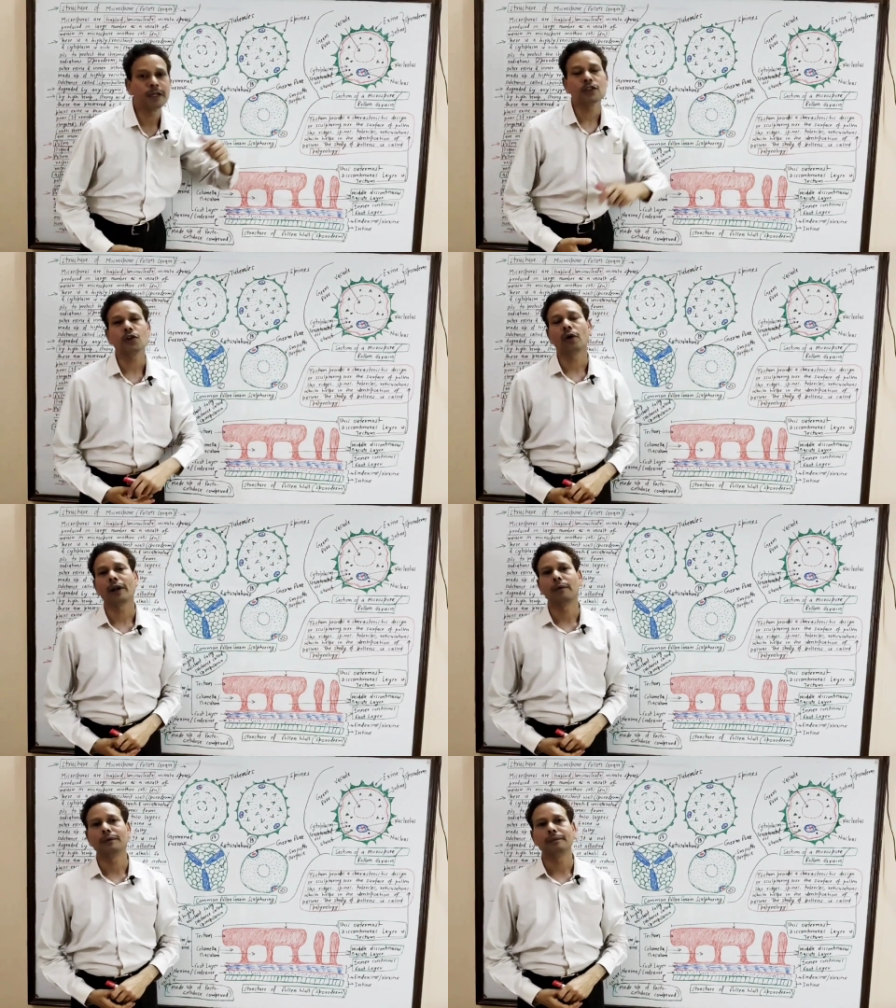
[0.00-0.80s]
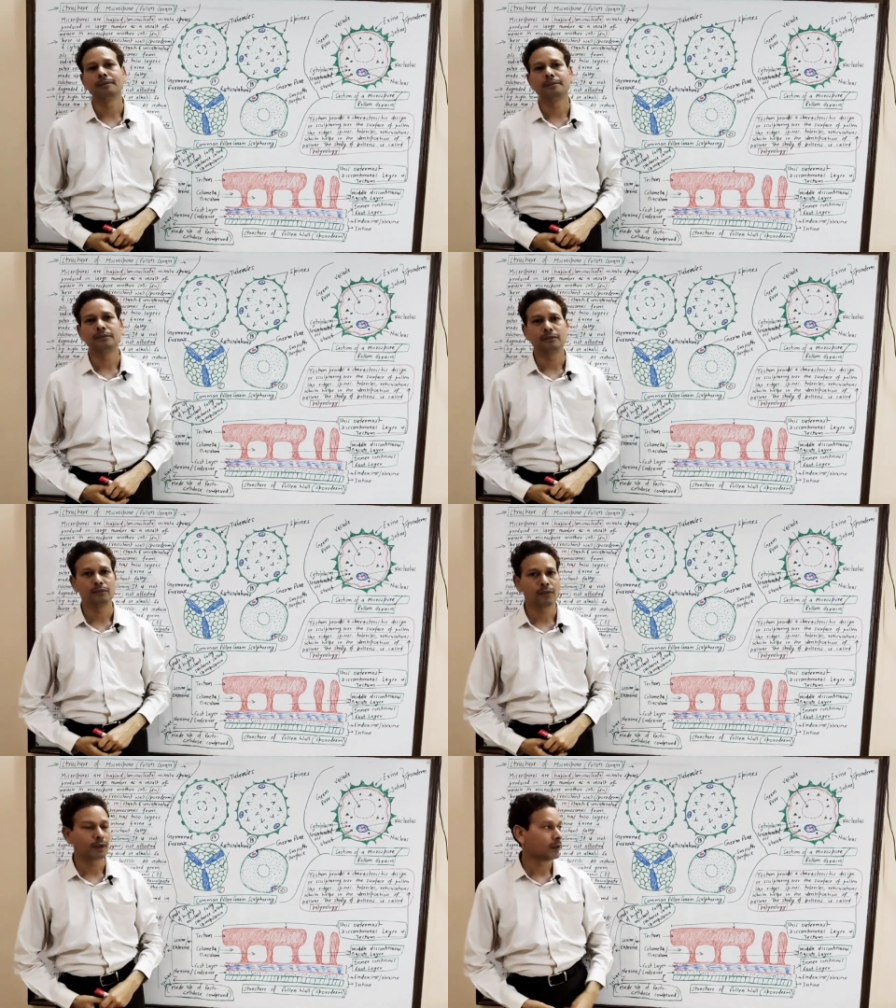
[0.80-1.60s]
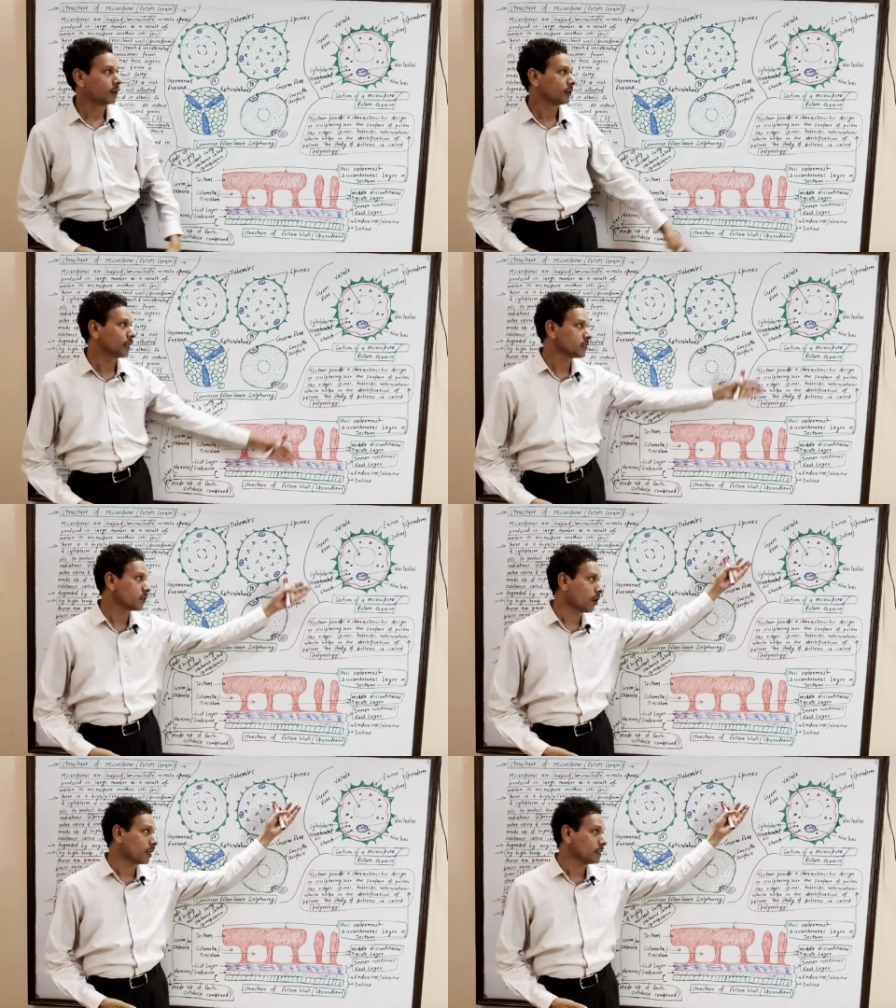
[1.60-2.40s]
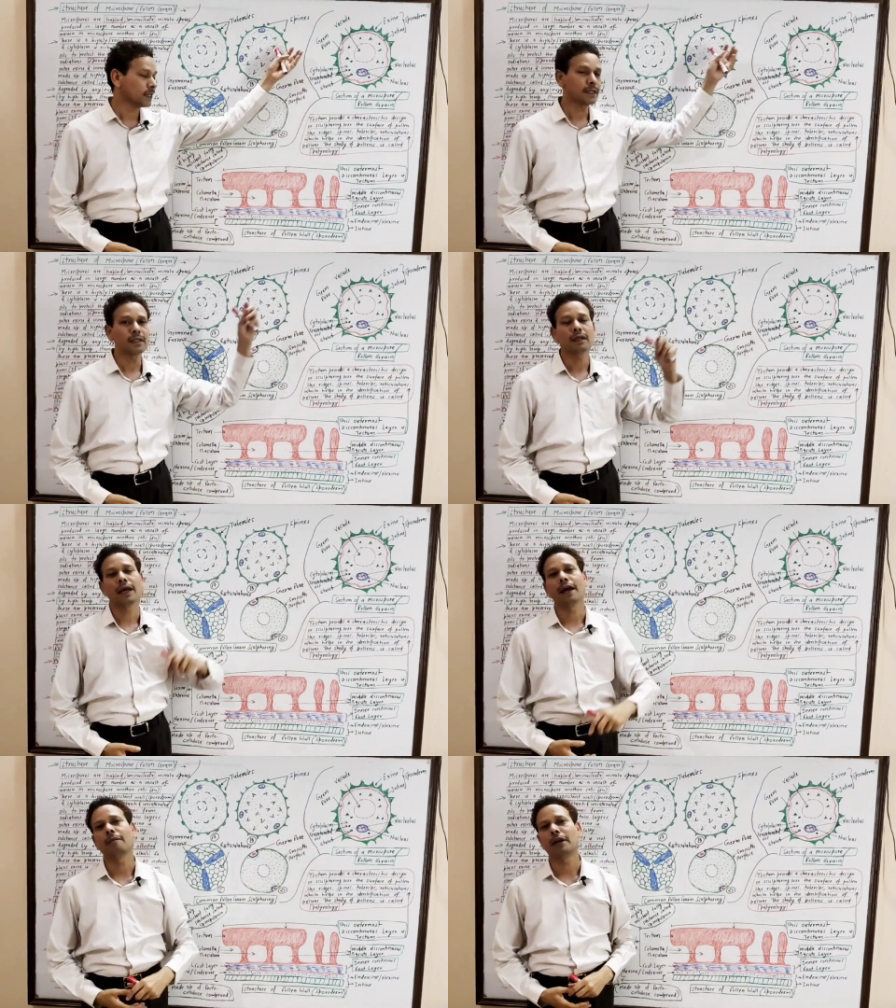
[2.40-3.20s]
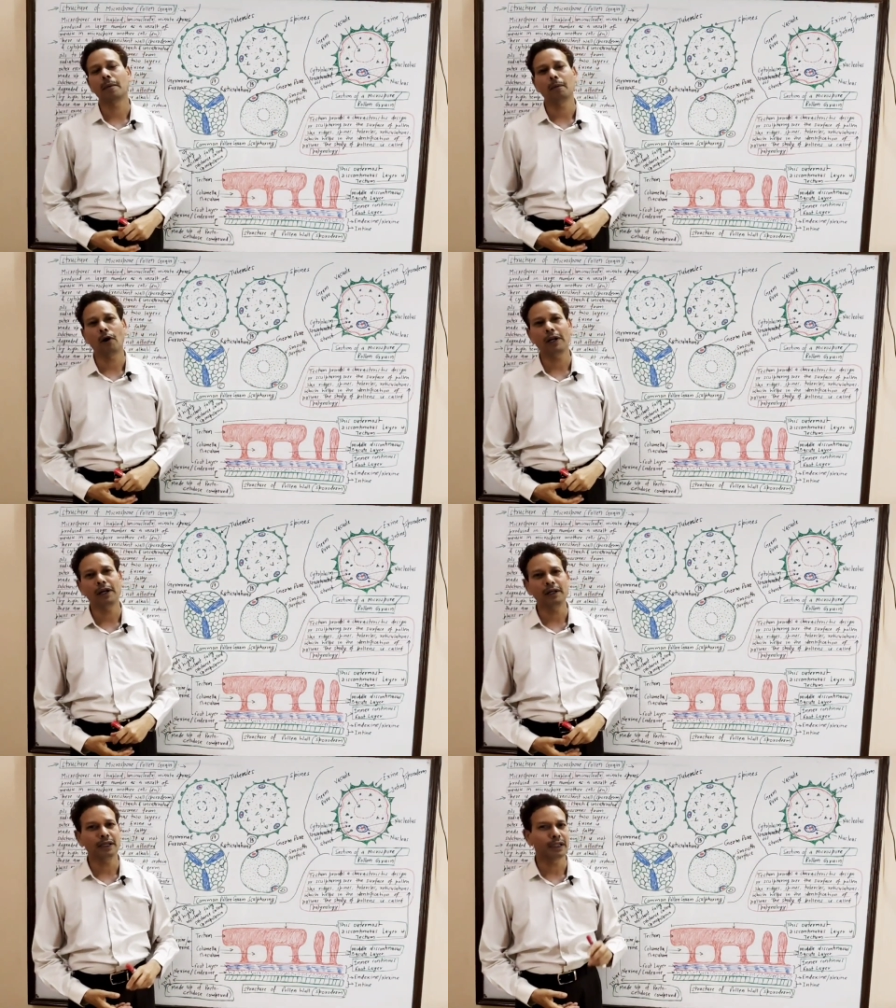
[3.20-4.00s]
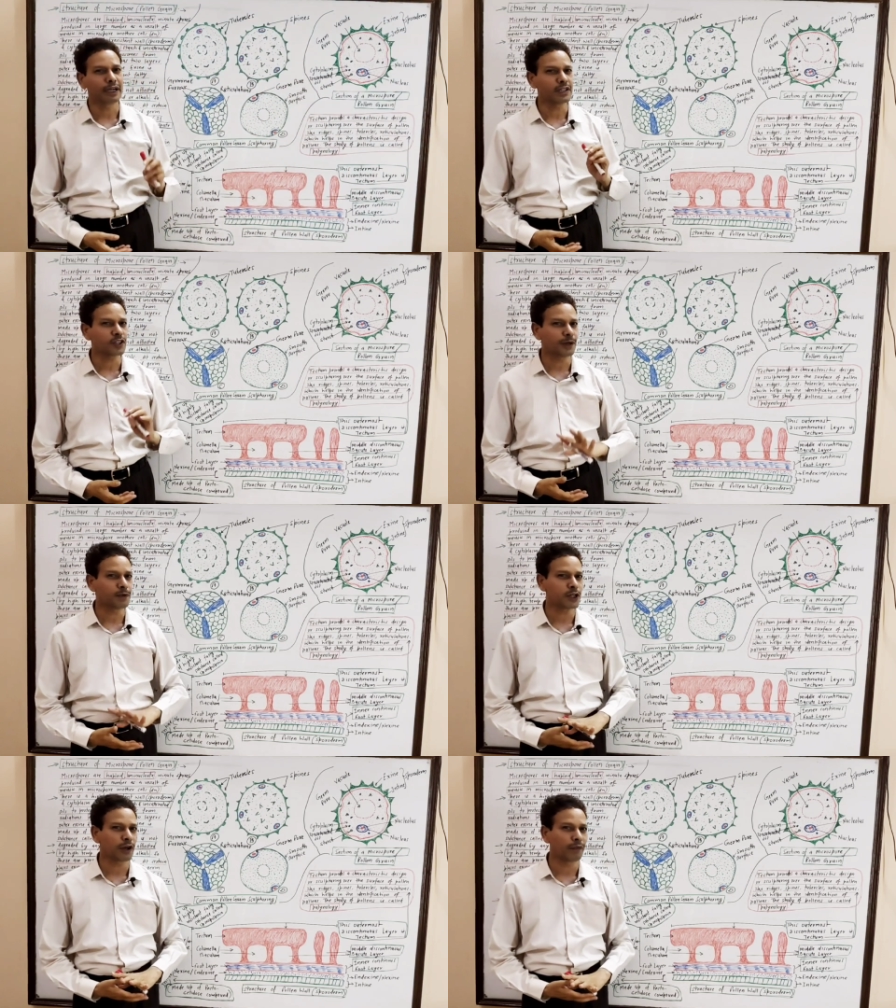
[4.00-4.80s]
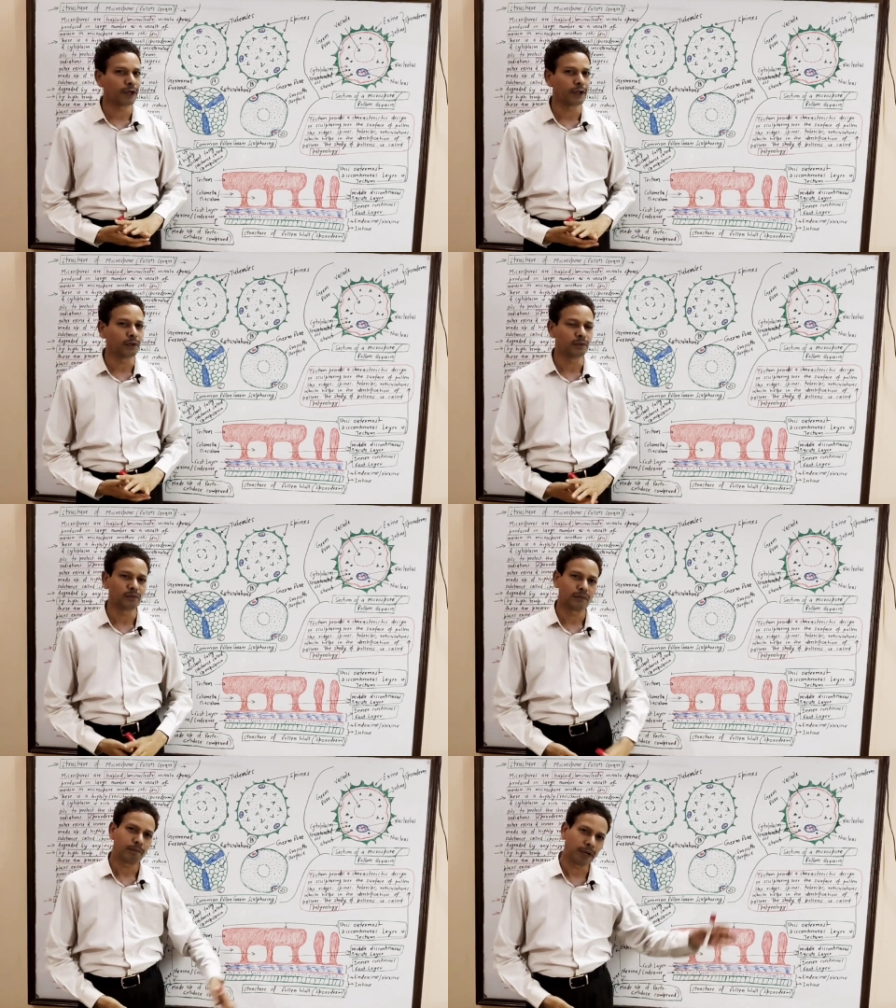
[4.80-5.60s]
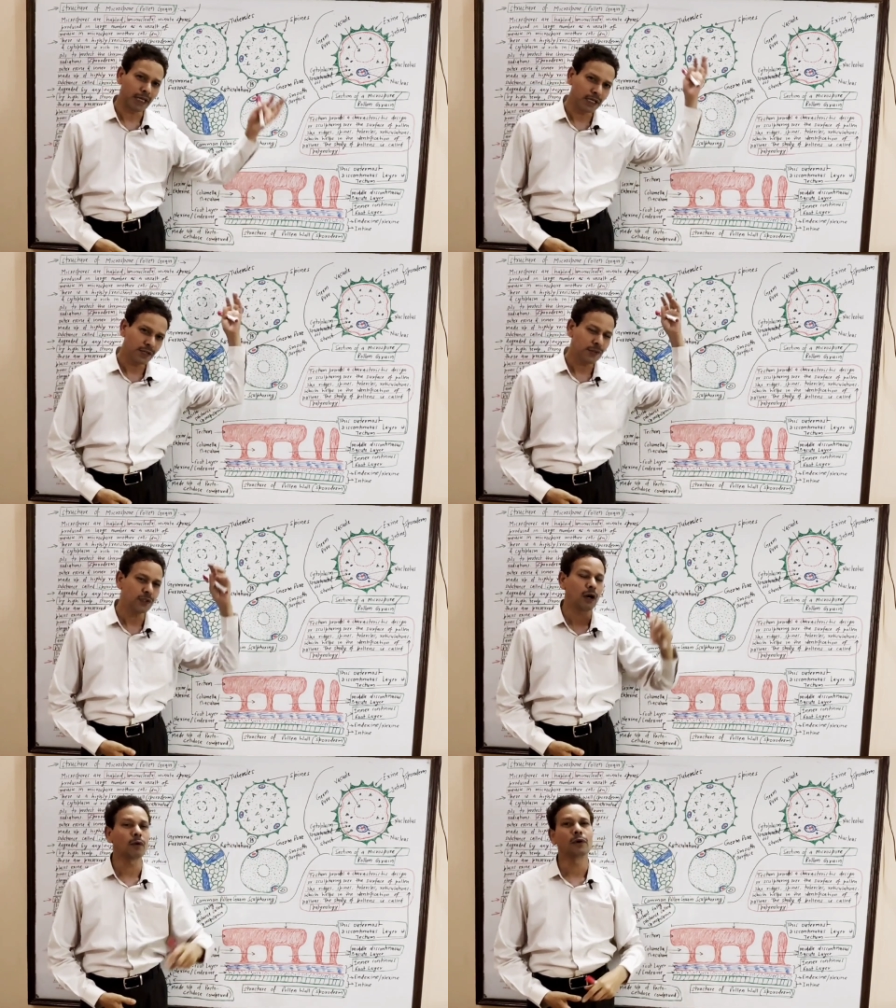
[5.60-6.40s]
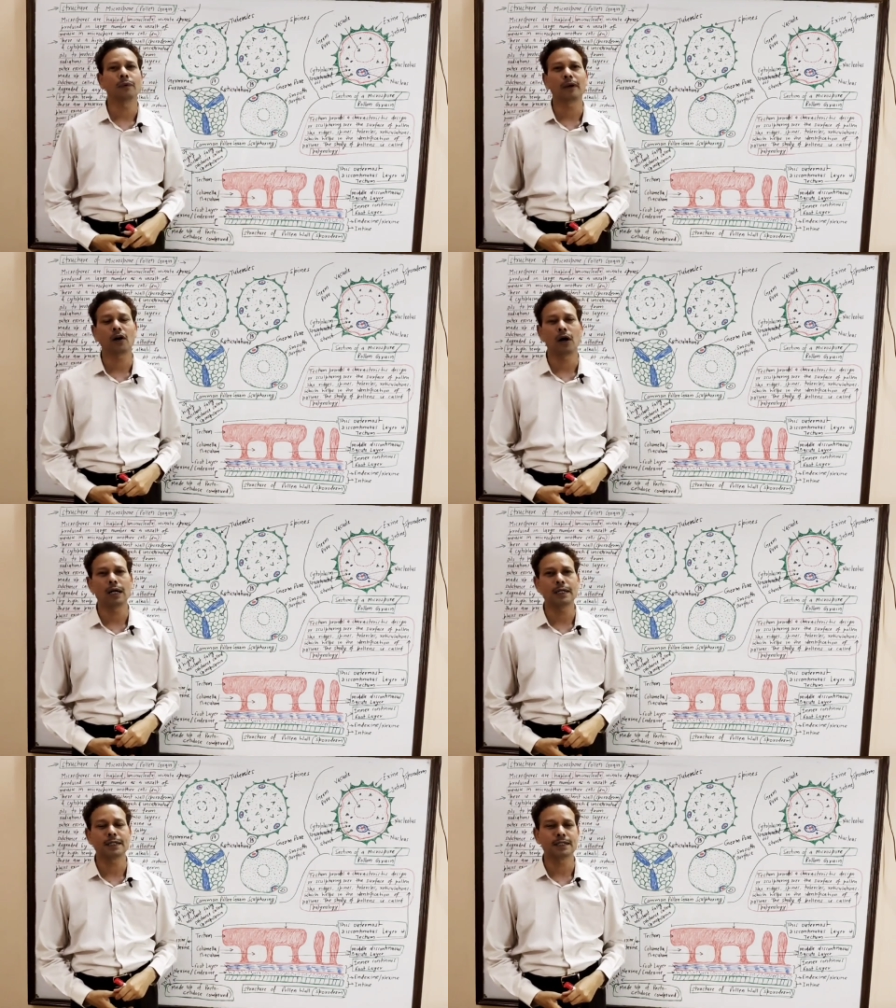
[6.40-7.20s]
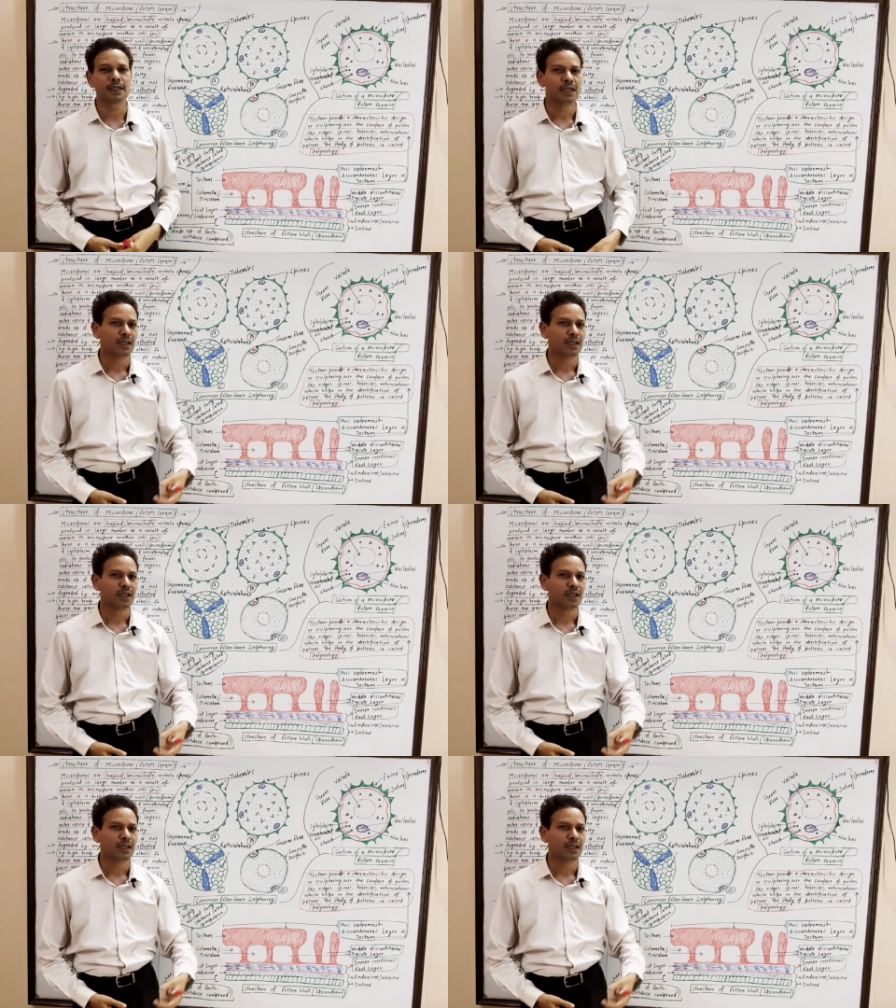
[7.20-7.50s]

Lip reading: please note down. These notes have been uploaded in the description of video. Please download your notes.